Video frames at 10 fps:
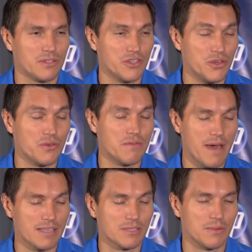youth
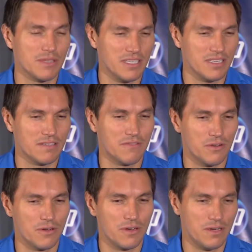basketball league
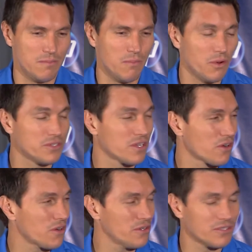for boys and
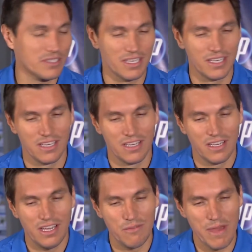girls
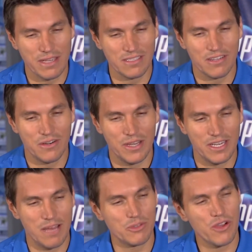in Mexico,
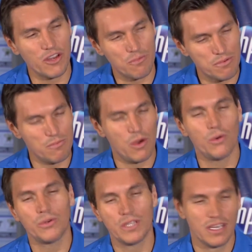and I'm trying to
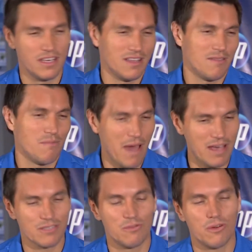promote
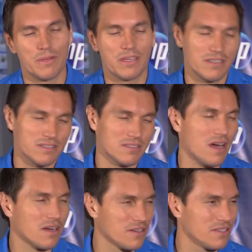basketball because
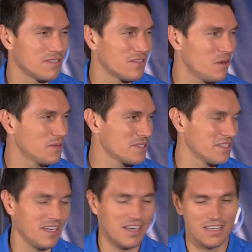soccer is
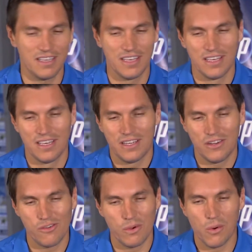obviously
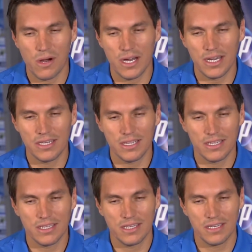#1,
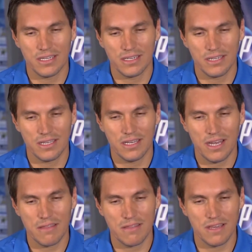and
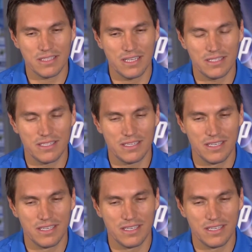I think that